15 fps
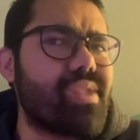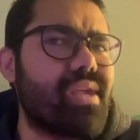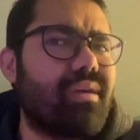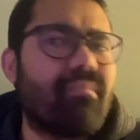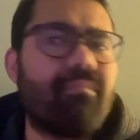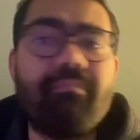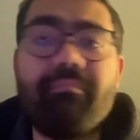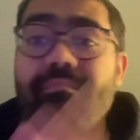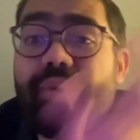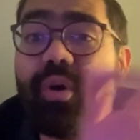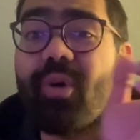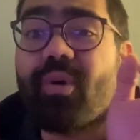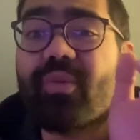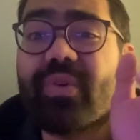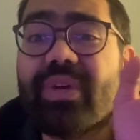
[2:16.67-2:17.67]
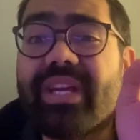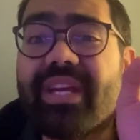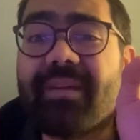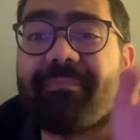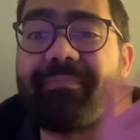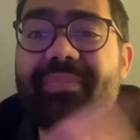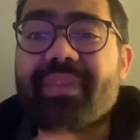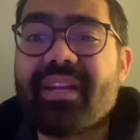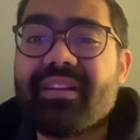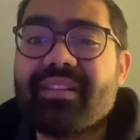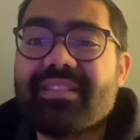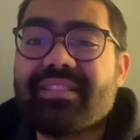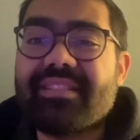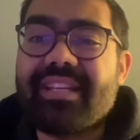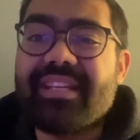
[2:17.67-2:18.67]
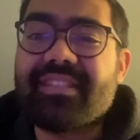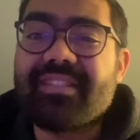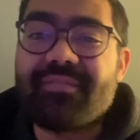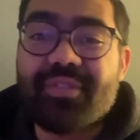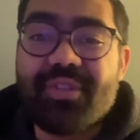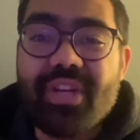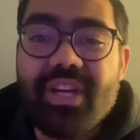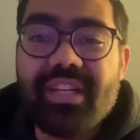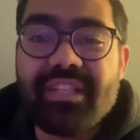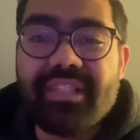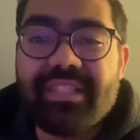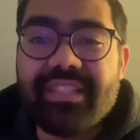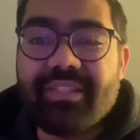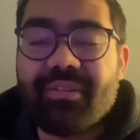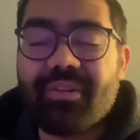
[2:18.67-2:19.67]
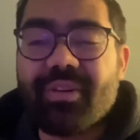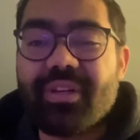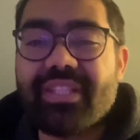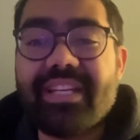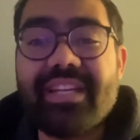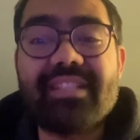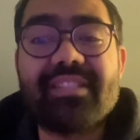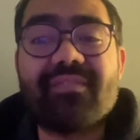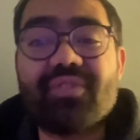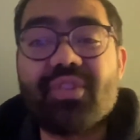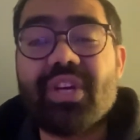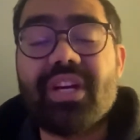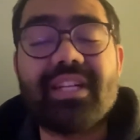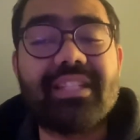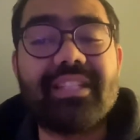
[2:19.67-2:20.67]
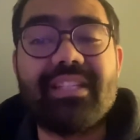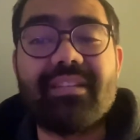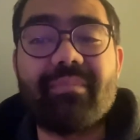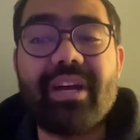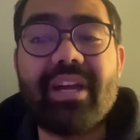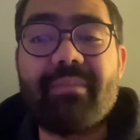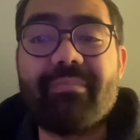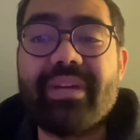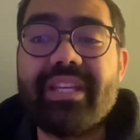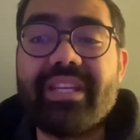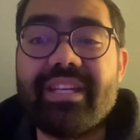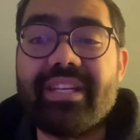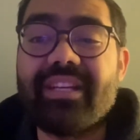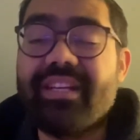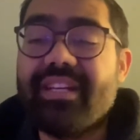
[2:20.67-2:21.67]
boring sense of chocolate or taste of chocolate, in my opinion.